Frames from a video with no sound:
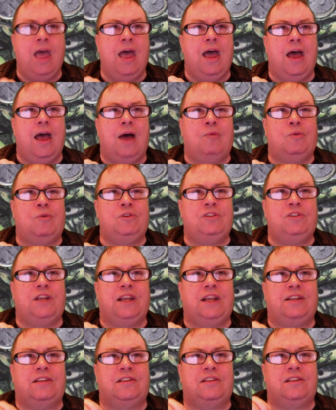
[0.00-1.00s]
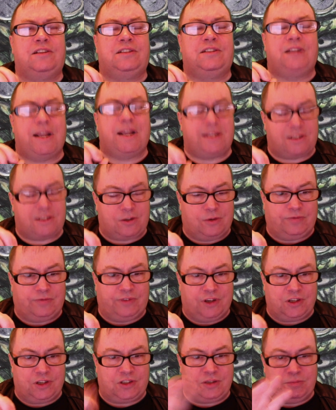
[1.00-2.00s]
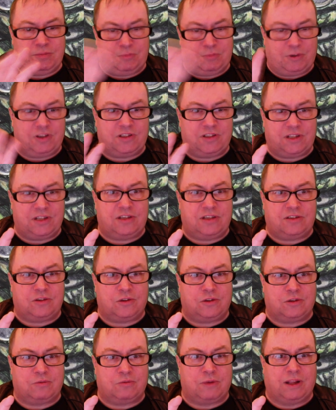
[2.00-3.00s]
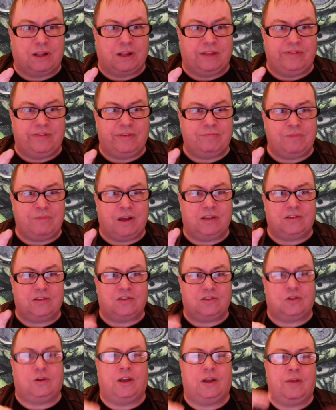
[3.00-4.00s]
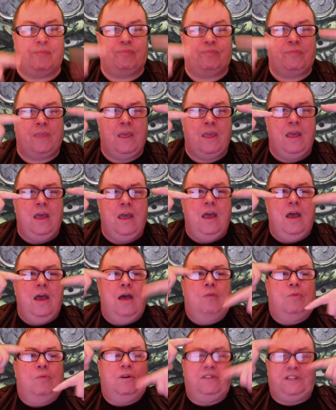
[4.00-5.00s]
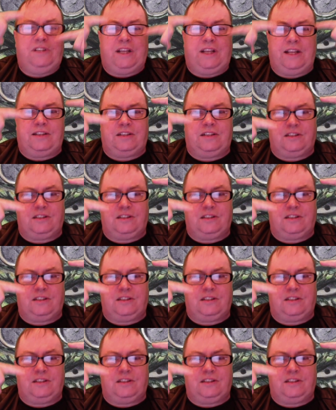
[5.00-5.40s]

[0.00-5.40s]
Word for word: and once you get to the desktop version, because this has got the relevant buttons on it, once you get to the